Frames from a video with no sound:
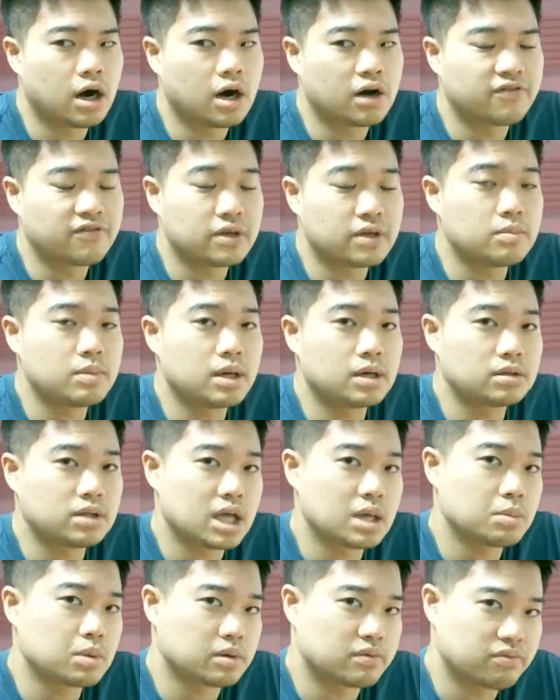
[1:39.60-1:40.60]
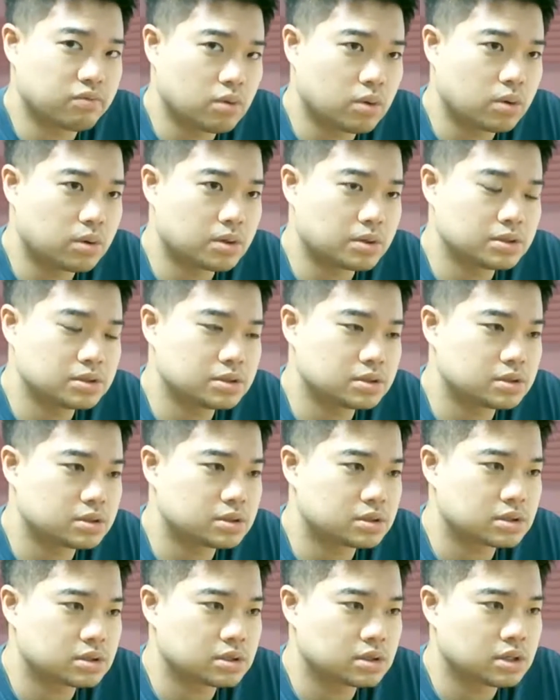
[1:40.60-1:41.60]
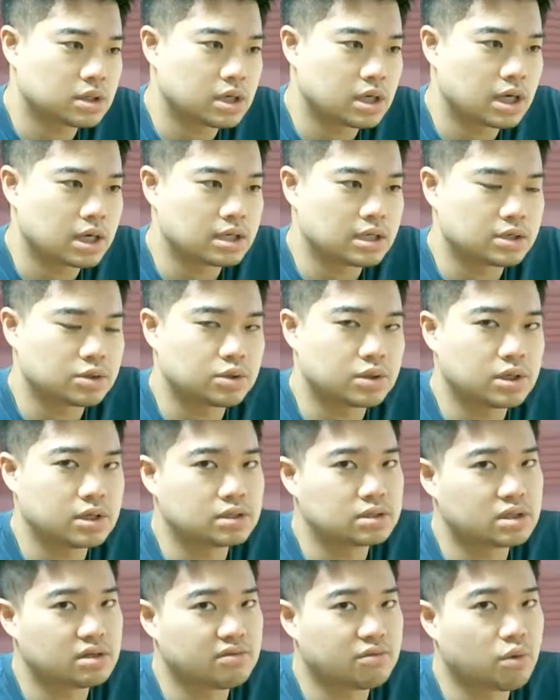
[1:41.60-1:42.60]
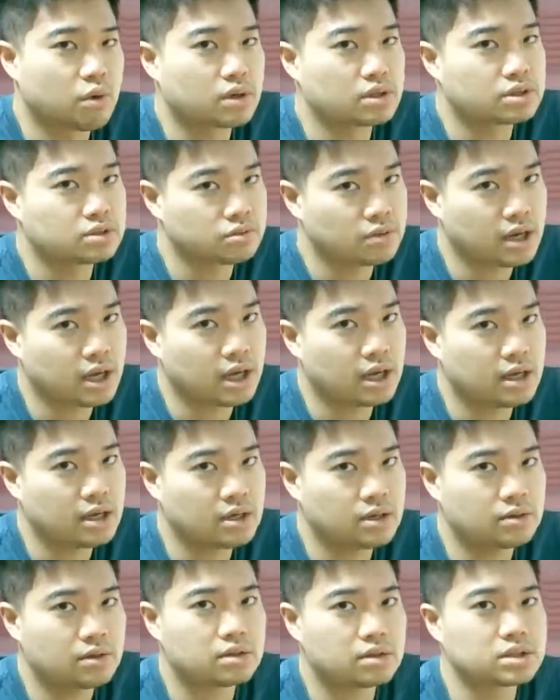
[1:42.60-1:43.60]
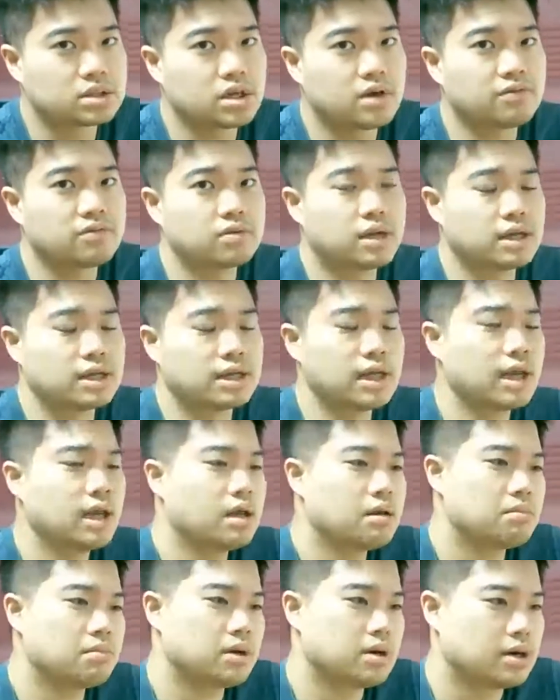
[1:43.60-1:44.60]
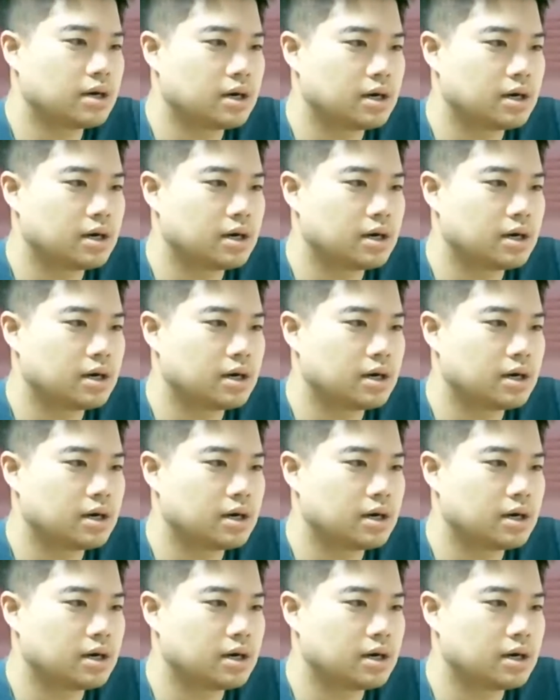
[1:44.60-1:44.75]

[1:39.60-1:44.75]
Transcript: female labor force, and increased divorce rate, stuff like that. But